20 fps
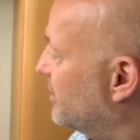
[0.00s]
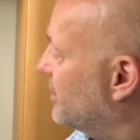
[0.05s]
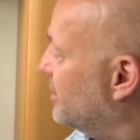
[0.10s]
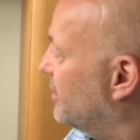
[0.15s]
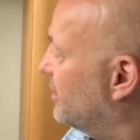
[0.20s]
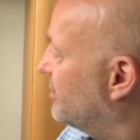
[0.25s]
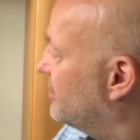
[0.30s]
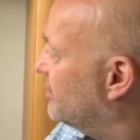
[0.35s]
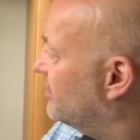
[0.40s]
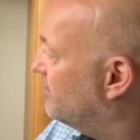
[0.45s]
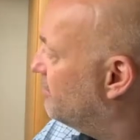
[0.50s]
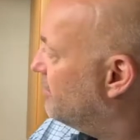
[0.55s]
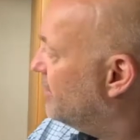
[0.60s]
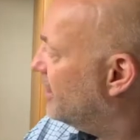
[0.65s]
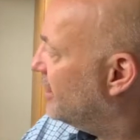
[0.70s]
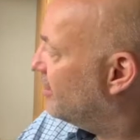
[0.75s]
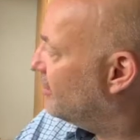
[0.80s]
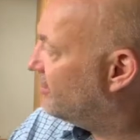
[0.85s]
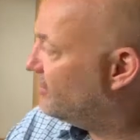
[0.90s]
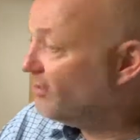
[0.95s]
a car on
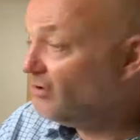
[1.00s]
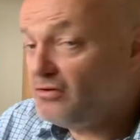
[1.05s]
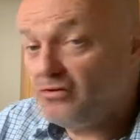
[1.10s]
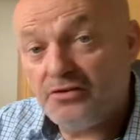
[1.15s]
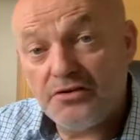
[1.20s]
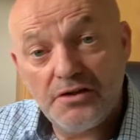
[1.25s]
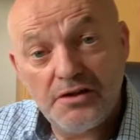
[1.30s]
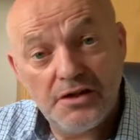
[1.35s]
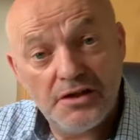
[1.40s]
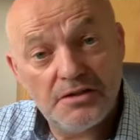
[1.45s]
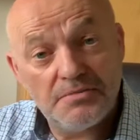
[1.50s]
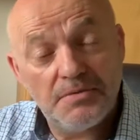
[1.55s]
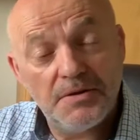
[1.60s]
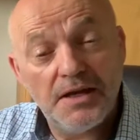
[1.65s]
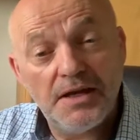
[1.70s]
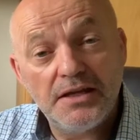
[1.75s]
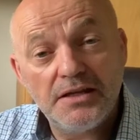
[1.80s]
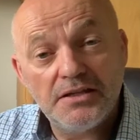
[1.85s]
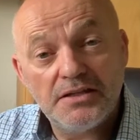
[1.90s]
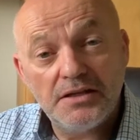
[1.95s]
Paxos? You need to be
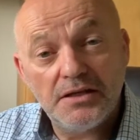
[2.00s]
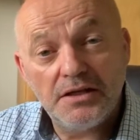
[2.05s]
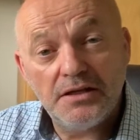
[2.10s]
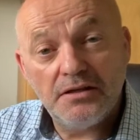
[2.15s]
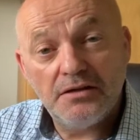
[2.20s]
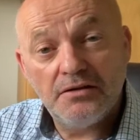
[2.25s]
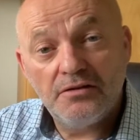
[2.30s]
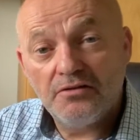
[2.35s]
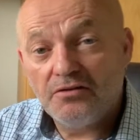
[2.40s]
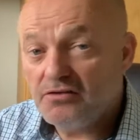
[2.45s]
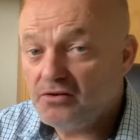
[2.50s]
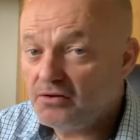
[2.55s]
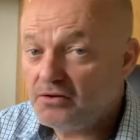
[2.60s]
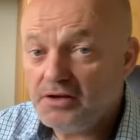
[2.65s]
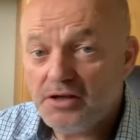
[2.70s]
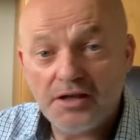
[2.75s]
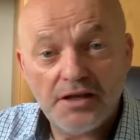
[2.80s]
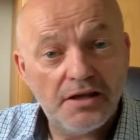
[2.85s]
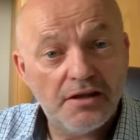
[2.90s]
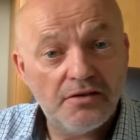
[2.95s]
18.
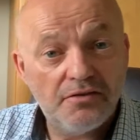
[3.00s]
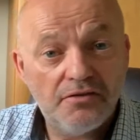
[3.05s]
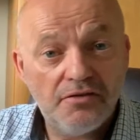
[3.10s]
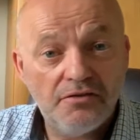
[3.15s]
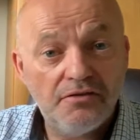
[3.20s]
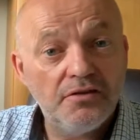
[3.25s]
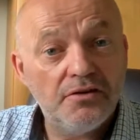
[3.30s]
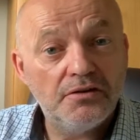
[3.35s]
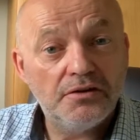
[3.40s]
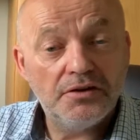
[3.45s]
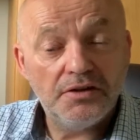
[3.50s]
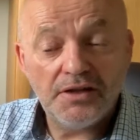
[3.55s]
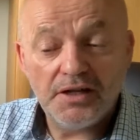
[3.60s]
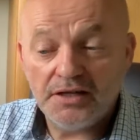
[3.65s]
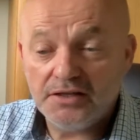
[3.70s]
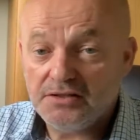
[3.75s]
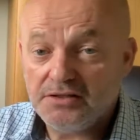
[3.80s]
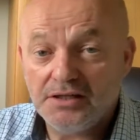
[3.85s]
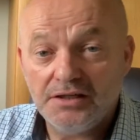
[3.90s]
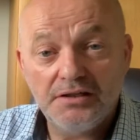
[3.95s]
Sorry kids, if you're younger
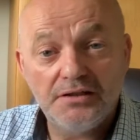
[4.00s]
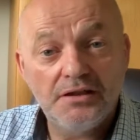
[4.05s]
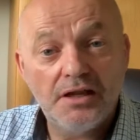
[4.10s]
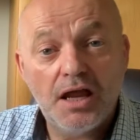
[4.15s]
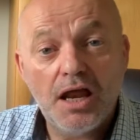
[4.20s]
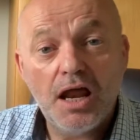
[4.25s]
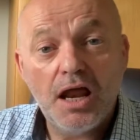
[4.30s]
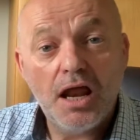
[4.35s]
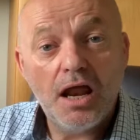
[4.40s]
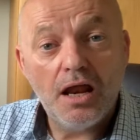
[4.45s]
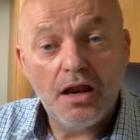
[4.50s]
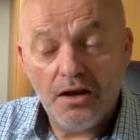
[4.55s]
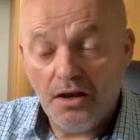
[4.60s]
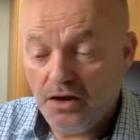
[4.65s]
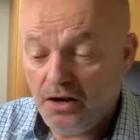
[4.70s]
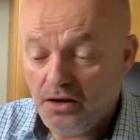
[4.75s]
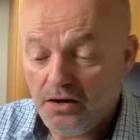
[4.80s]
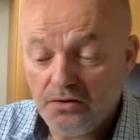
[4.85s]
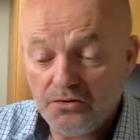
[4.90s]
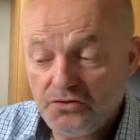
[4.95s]
than 18,
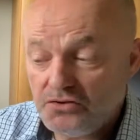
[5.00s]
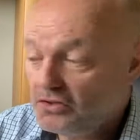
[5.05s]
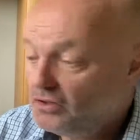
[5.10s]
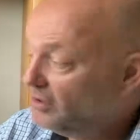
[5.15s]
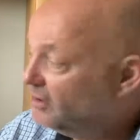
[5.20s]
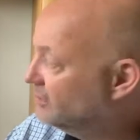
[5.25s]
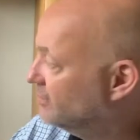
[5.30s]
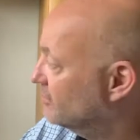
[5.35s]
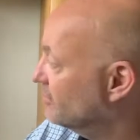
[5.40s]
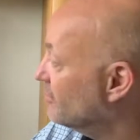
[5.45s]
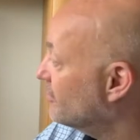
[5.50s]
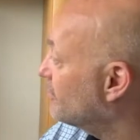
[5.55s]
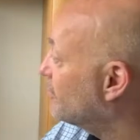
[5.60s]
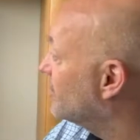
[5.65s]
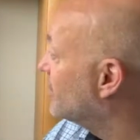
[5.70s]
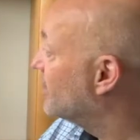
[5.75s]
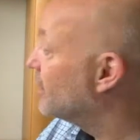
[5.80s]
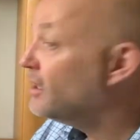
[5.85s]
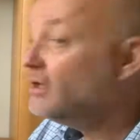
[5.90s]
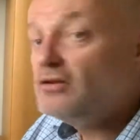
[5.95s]
no joy.
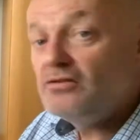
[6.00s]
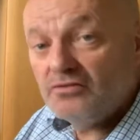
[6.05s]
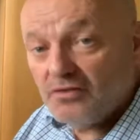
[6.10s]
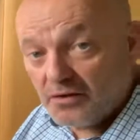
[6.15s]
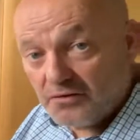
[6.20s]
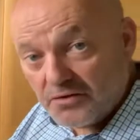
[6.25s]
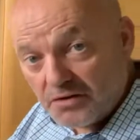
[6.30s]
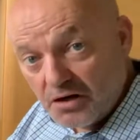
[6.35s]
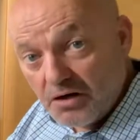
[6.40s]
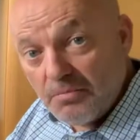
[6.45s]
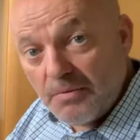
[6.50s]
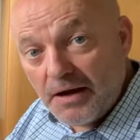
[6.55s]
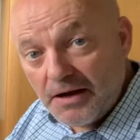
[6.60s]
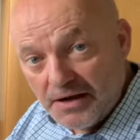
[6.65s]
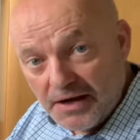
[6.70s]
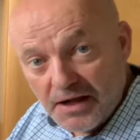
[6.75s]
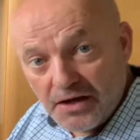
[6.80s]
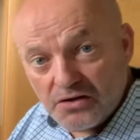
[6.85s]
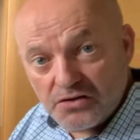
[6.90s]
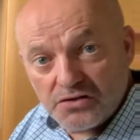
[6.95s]
Just have to go back
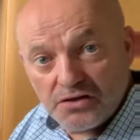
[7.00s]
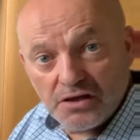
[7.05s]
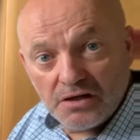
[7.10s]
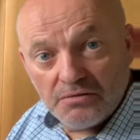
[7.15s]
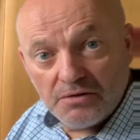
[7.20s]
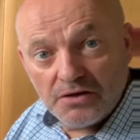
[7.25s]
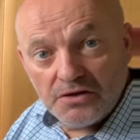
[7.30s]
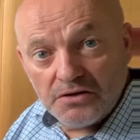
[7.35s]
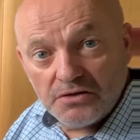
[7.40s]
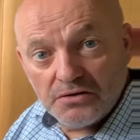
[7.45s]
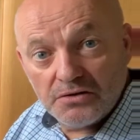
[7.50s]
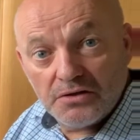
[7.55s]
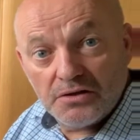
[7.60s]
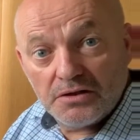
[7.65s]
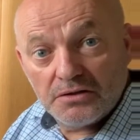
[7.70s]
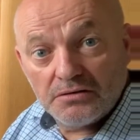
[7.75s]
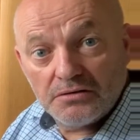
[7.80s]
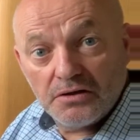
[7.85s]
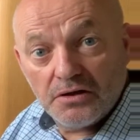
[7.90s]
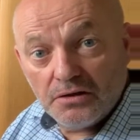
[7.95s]
next year when
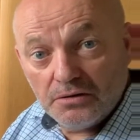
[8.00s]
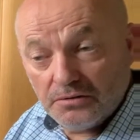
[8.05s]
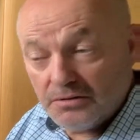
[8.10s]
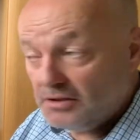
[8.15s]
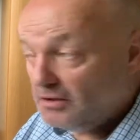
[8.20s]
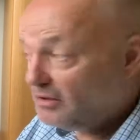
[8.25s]
you're old